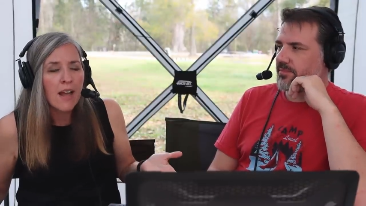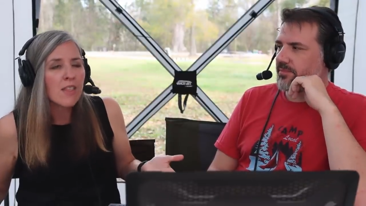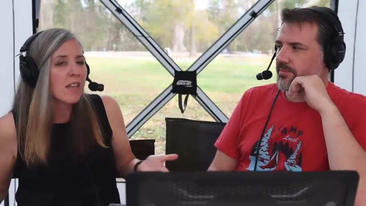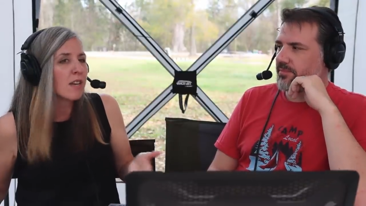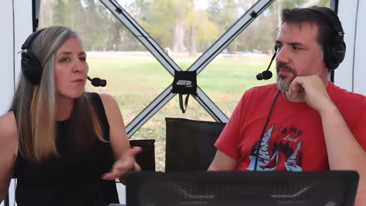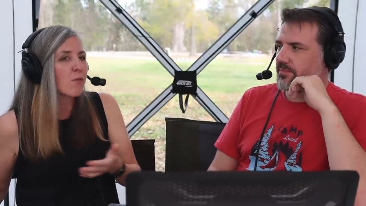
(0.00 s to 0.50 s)

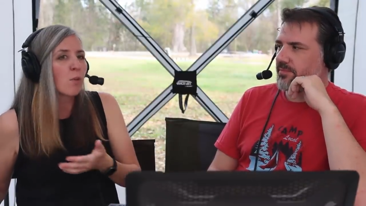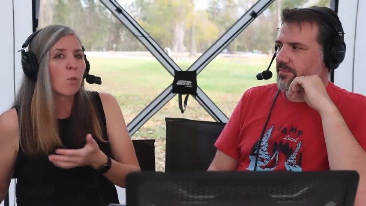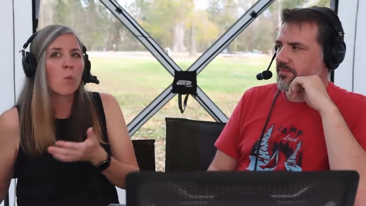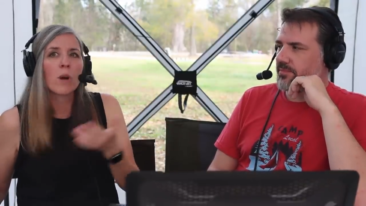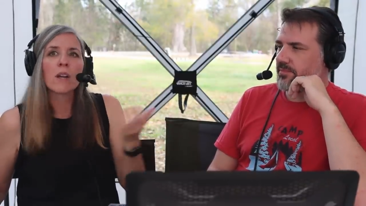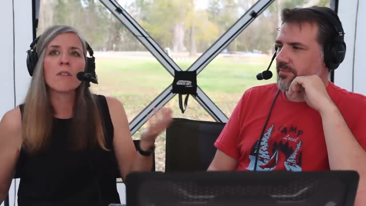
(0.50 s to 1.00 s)
Speaker 1: and then if
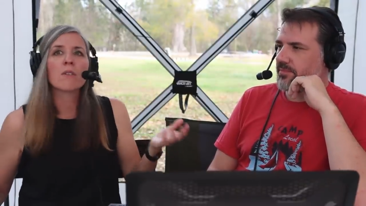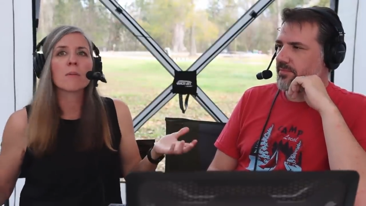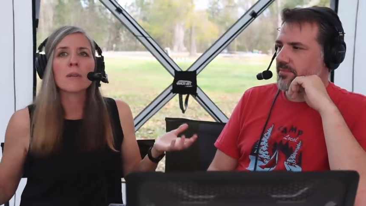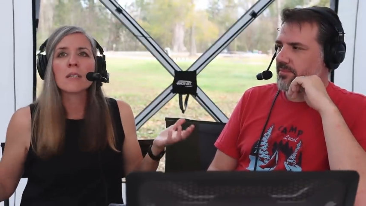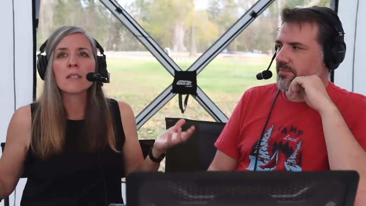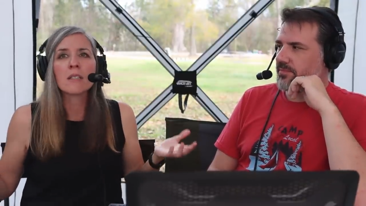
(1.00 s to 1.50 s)
for
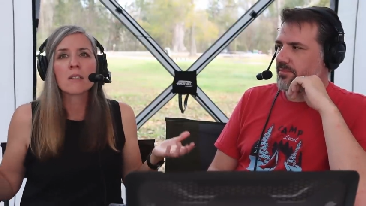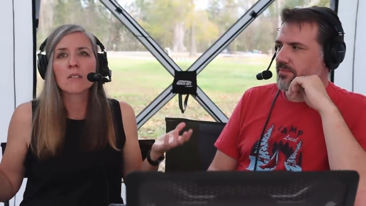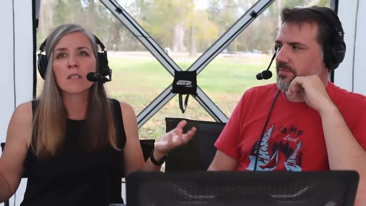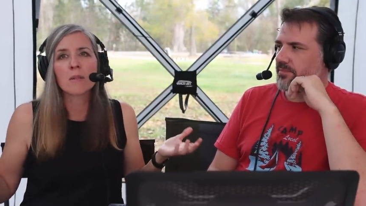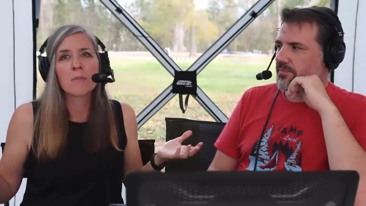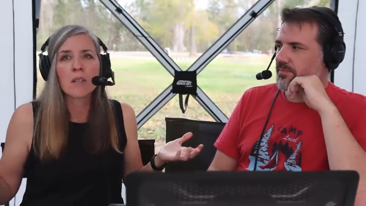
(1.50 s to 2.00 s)
whatever reason
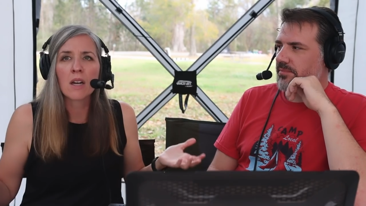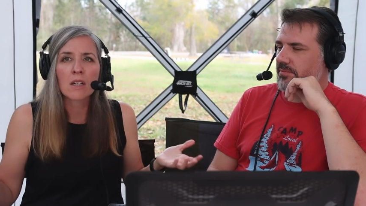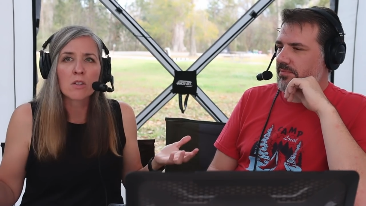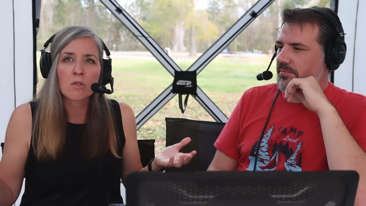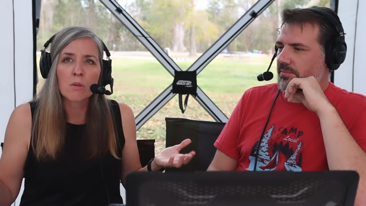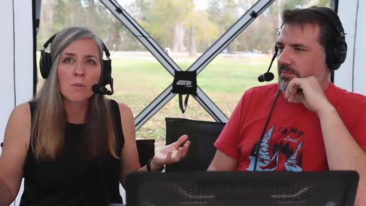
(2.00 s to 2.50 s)
there's something
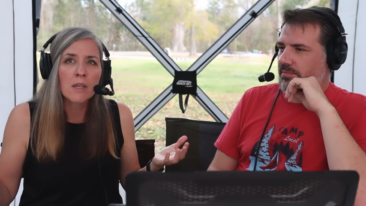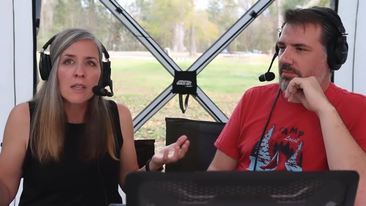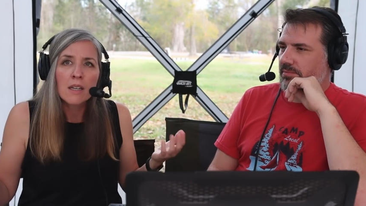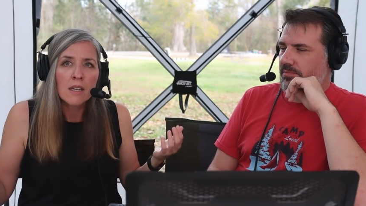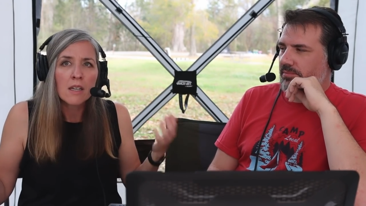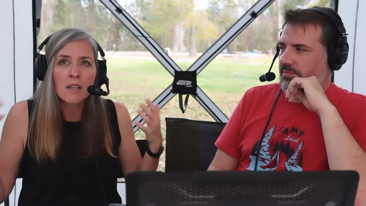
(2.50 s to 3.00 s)
extra
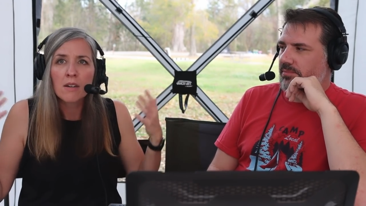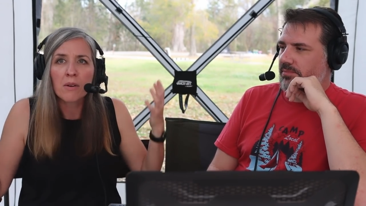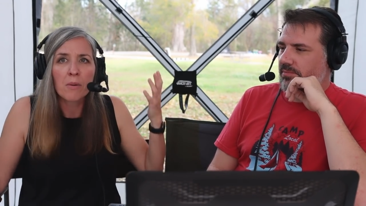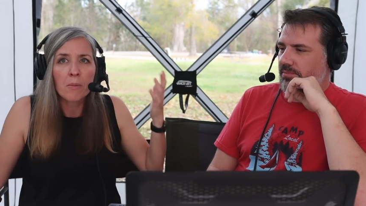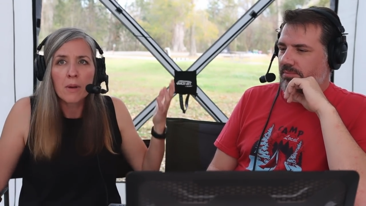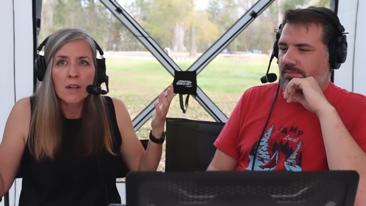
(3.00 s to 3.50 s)
we need
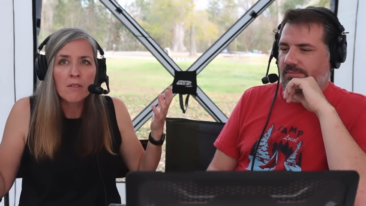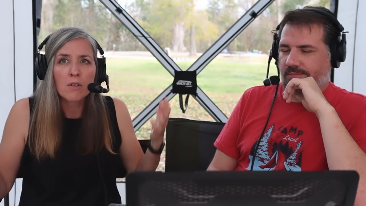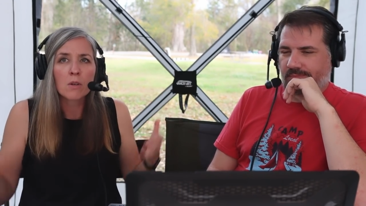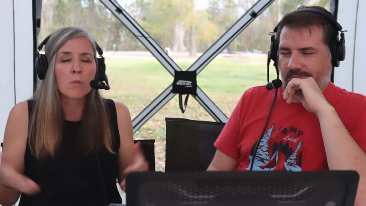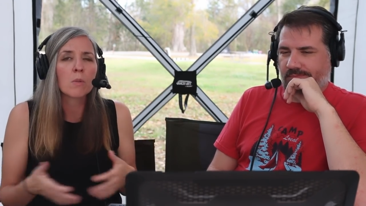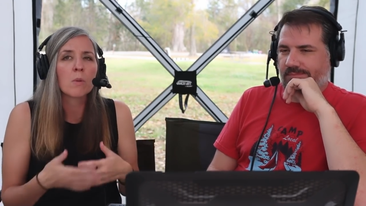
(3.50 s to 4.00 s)
or
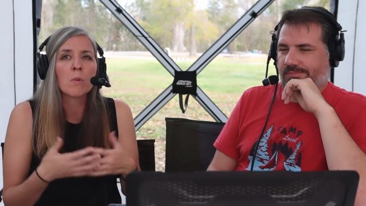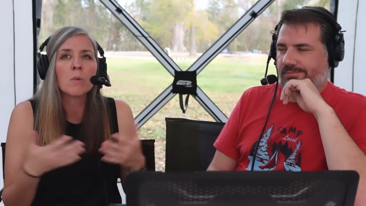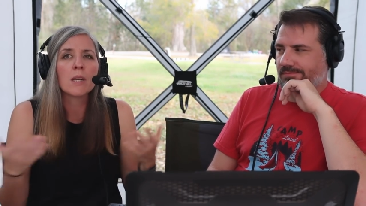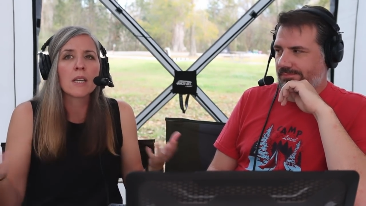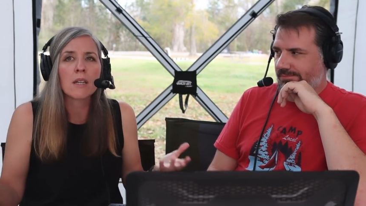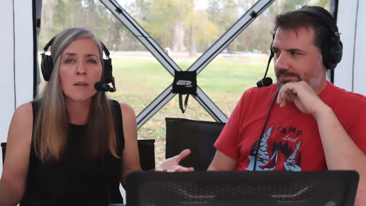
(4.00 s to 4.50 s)
whatever,
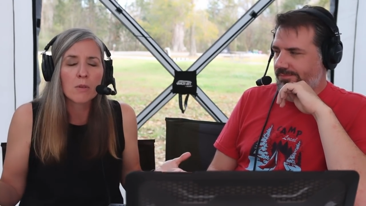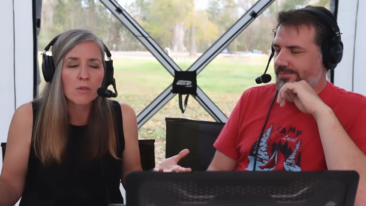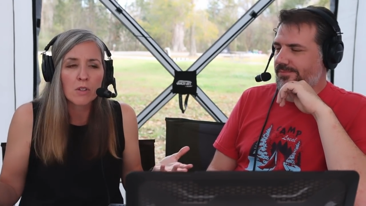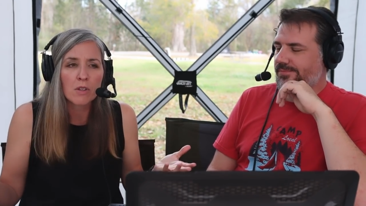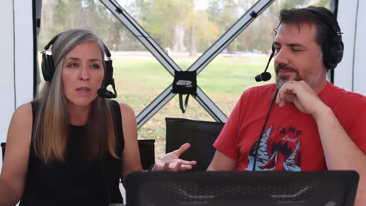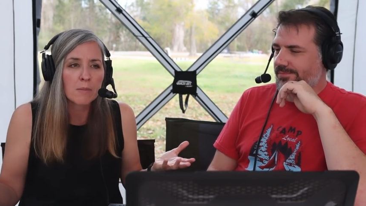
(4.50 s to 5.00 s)
we can come
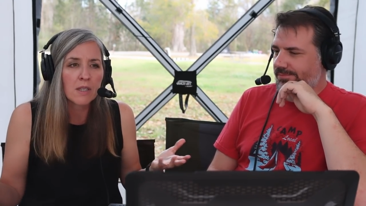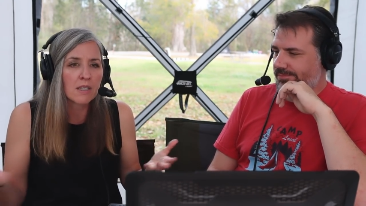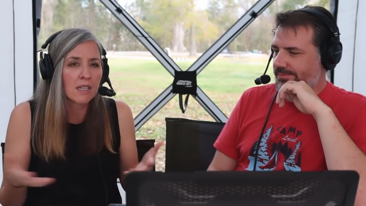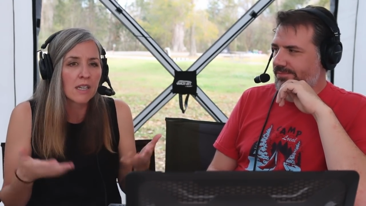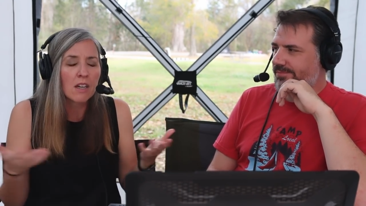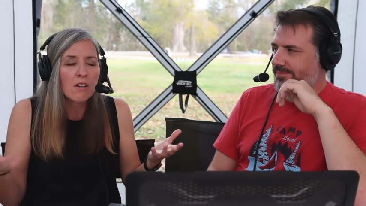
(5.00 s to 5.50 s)
over to your
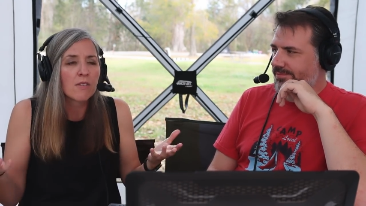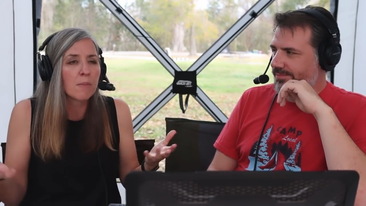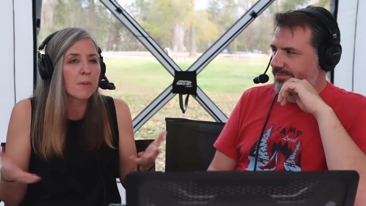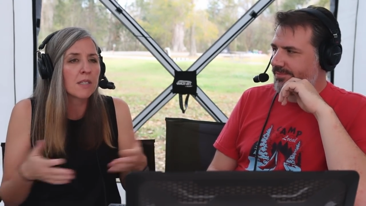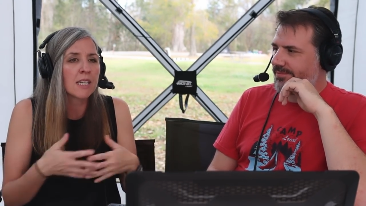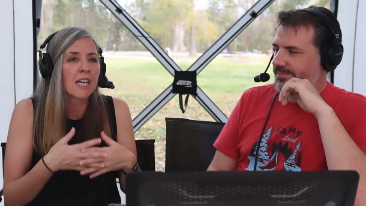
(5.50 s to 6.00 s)
campsite and take care of
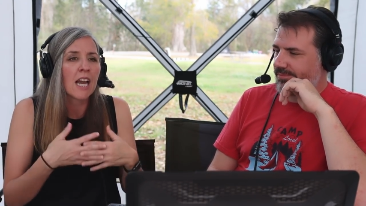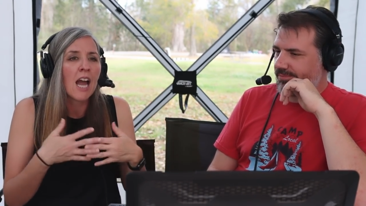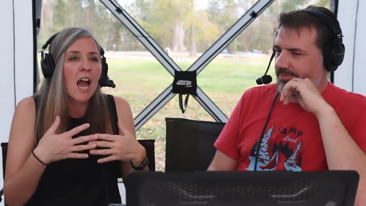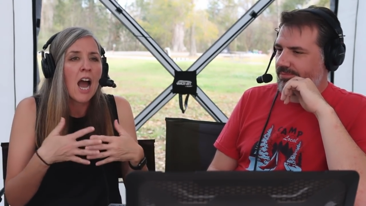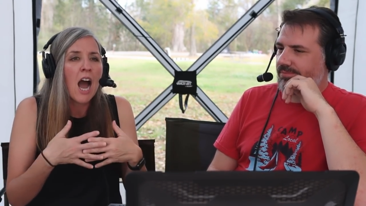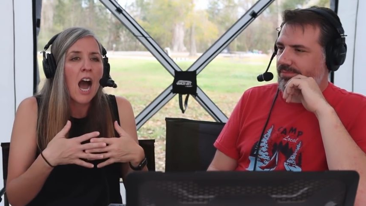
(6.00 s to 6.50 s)
it. But like
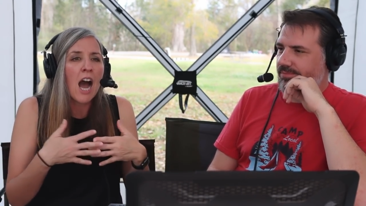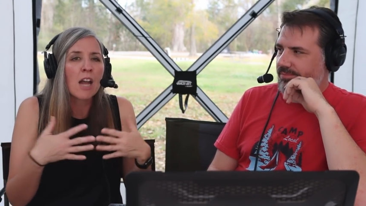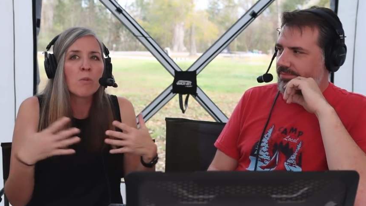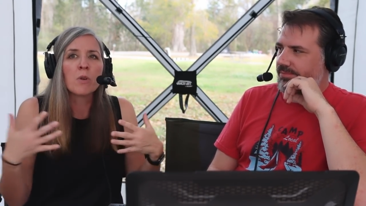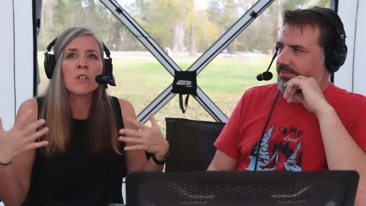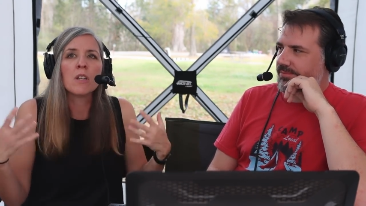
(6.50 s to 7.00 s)

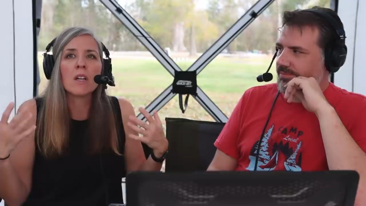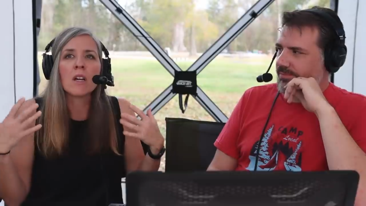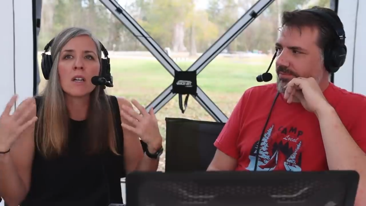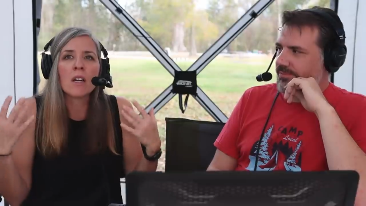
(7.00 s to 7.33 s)
I would